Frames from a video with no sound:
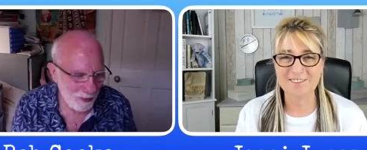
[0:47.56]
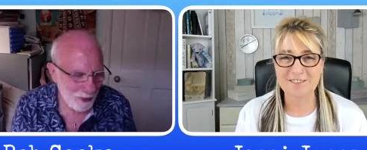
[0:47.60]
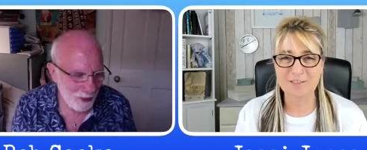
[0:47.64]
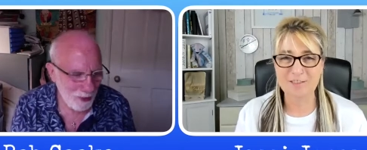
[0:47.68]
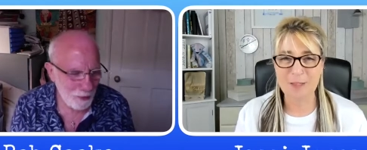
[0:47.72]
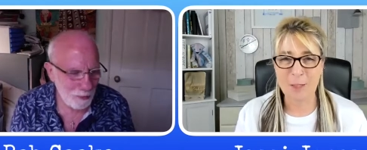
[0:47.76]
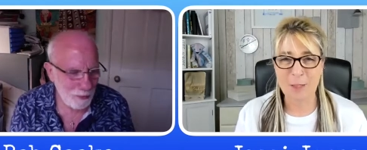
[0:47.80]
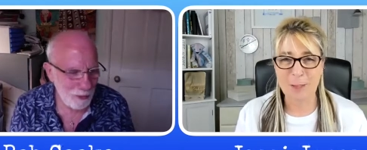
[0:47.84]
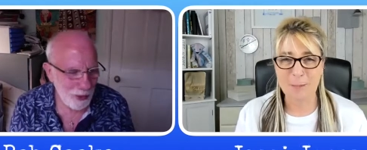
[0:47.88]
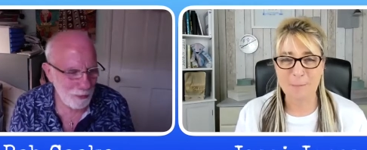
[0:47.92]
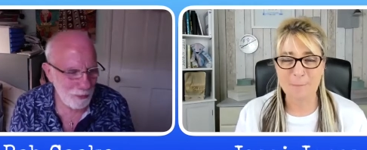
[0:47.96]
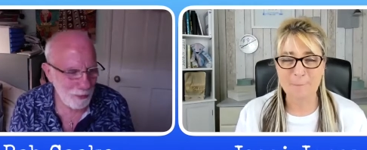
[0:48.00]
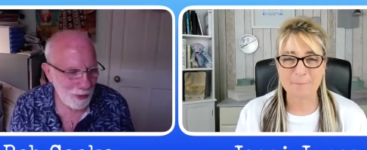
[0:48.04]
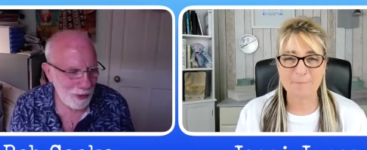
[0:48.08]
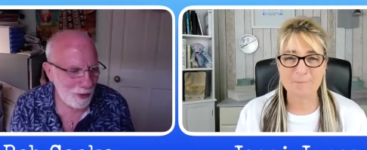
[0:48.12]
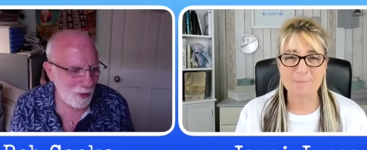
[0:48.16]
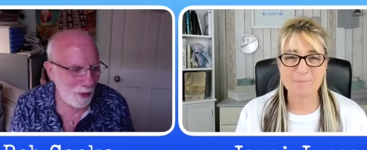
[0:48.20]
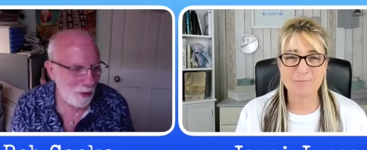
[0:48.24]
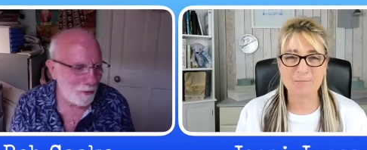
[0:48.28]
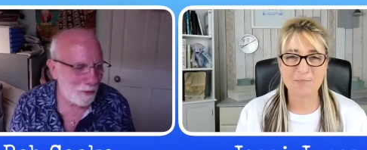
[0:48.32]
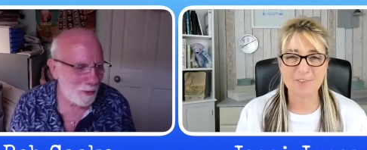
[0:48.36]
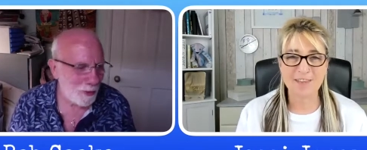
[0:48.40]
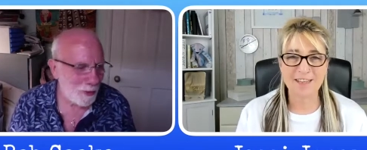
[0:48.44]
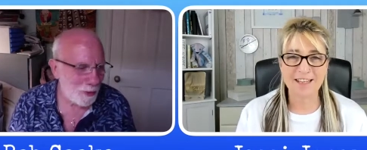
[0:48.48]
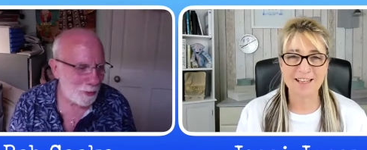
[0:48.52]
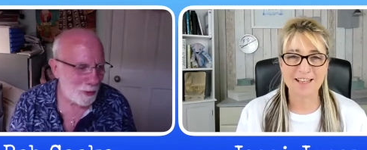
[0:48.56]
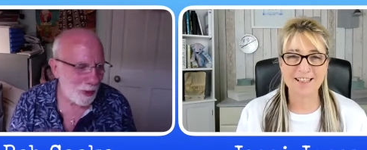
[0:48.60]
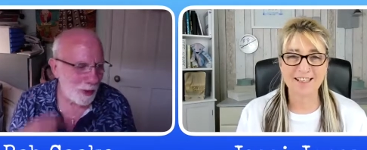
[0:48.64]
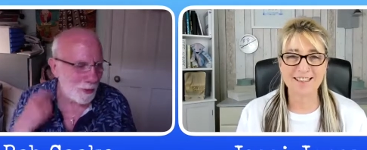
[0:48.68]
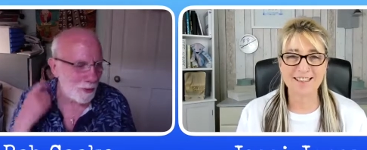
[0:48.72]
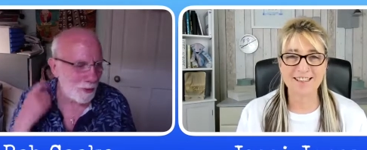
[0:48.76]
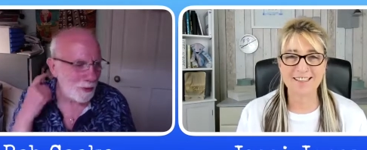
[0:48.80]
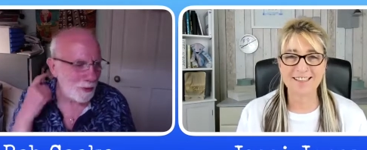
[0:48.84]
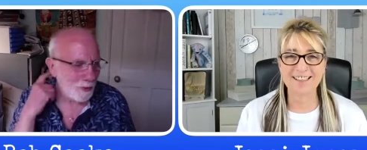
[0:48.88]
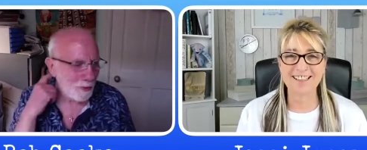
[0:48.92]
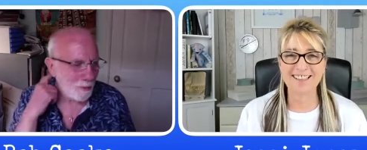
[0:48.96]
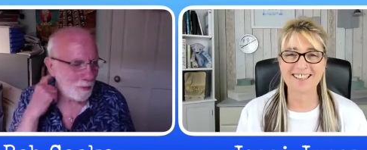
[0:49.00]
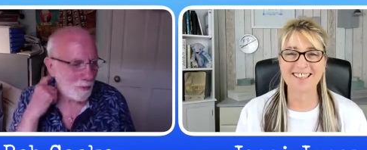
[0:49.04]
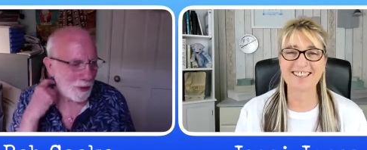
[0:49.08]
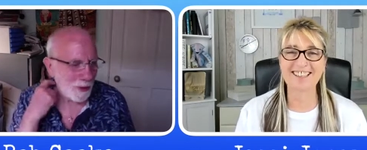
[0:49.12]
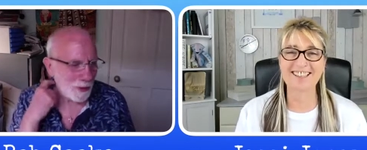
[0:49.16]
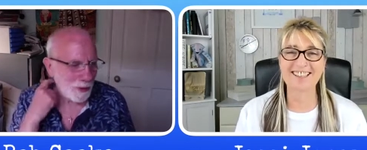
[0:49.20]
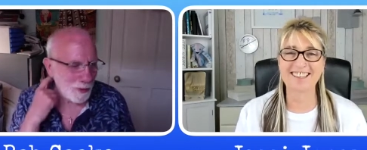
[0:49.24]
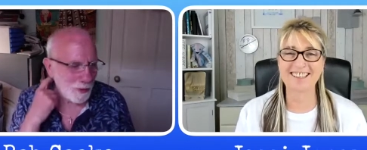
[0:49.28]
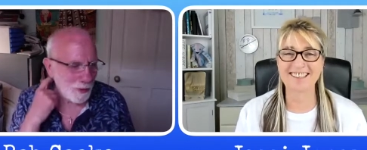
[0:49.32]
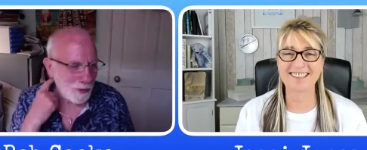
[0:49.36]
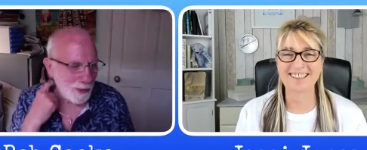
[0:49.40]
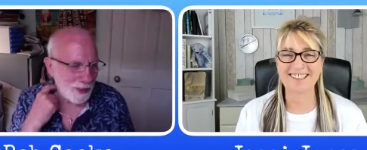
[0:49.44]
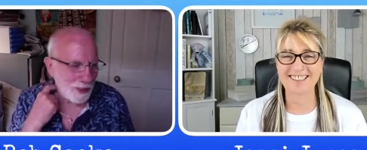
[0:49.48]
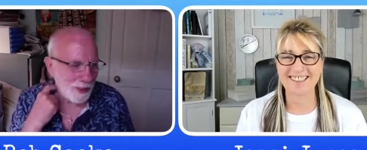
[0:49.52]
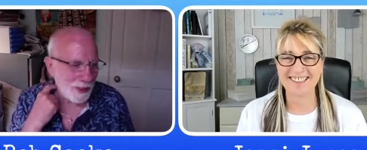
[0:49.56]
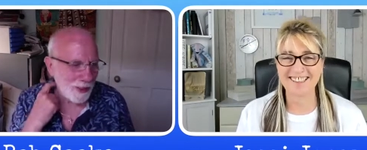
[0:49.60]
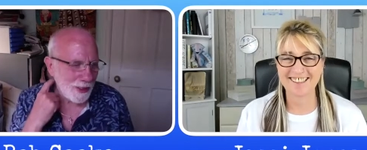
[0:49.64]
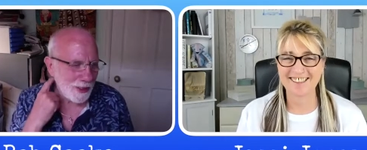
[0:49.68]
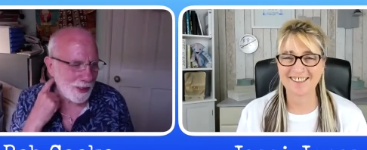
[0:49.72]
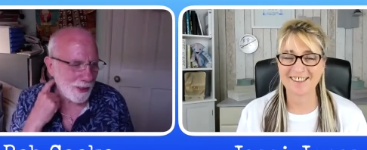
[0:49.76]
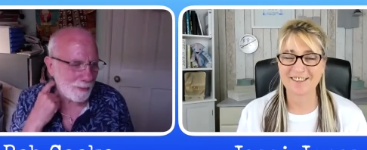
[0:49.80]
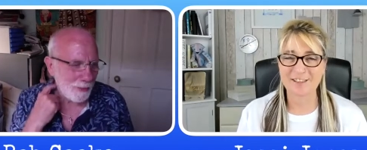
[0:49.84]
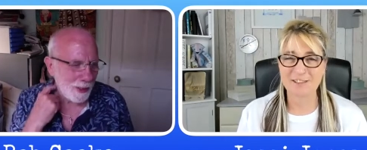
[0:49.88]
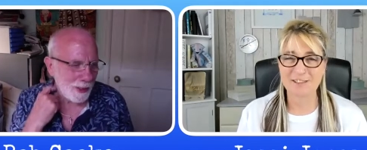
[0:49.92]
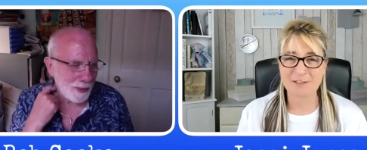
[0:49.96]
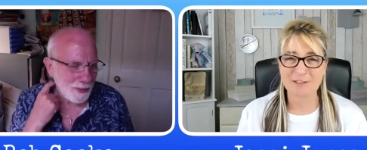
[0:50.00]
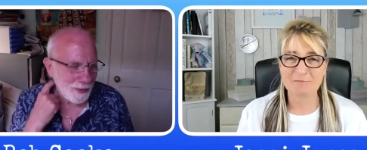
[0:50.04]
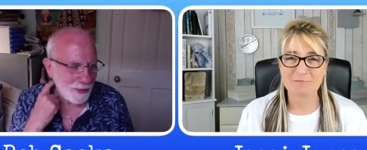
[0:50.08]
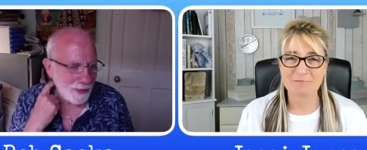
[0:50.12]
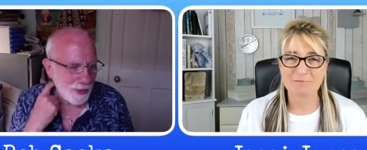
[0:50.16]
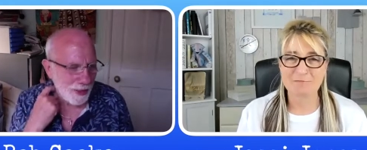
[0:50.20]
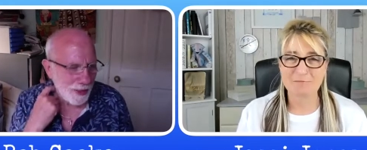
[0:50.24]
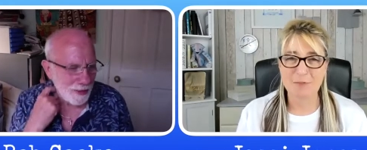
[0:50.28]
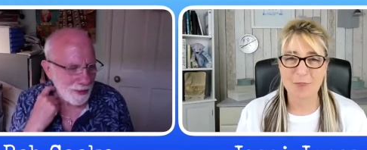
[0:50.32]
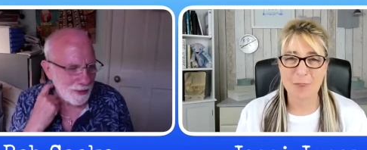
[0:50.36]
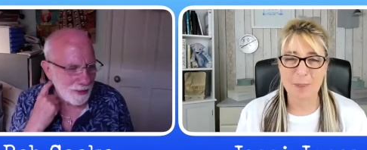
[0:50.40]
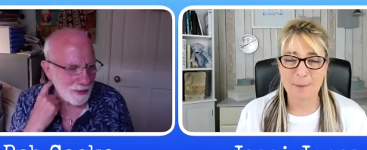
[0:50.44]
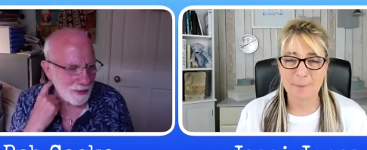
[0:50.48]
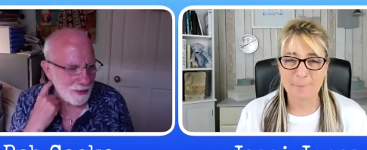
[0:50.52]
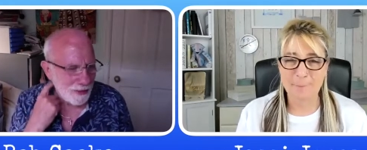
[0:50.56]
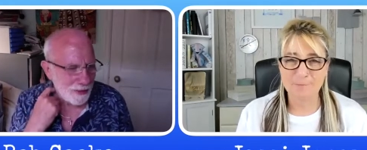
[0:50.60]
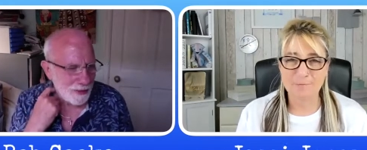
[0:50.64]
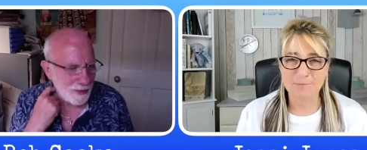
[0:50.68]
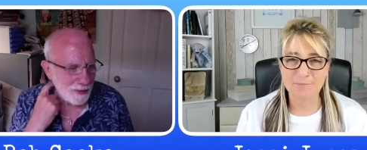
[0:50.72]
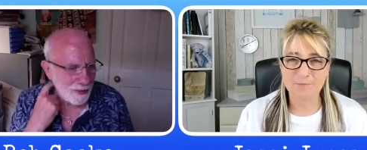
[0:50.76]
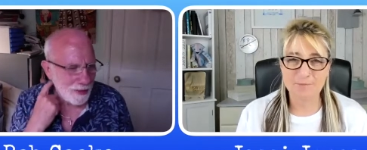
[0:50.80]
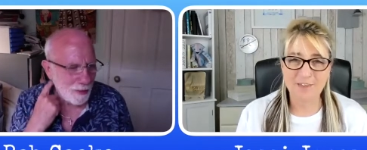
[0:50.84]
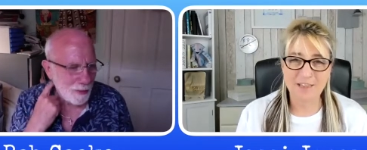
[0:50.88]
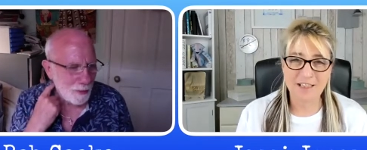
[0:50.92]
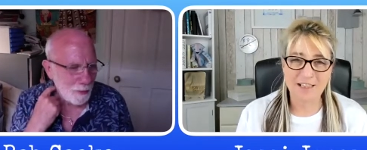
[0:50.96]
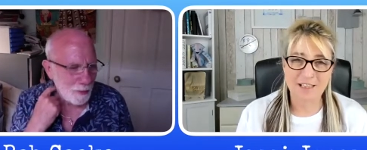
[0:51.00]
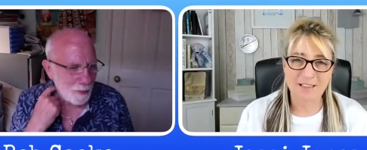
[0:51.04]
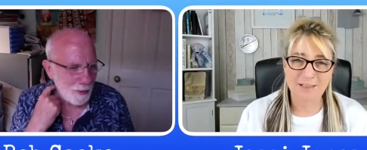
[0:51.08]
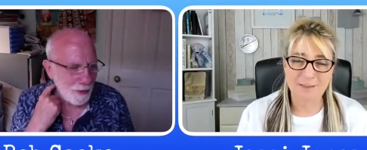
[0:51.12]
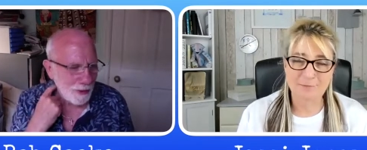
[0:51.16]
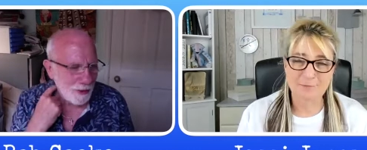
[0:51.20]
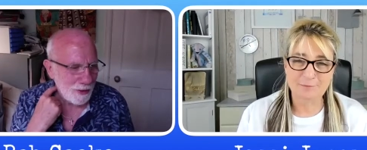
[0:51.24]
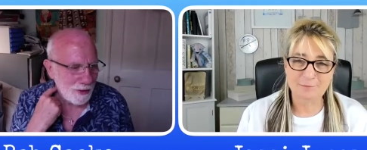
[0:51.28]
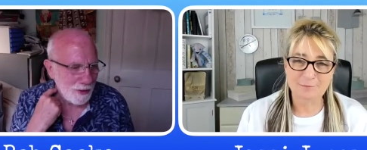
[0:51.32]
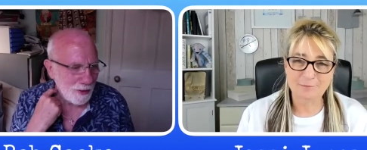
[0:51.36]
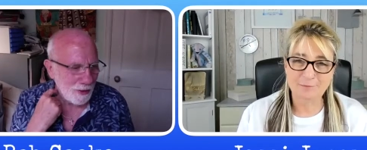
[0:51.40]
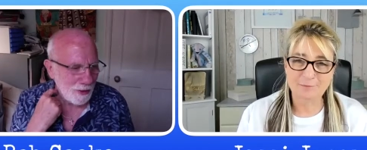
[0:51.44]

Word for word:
Speaker 1: that's made me laugh in a way because I'm thinking about tests and therapy,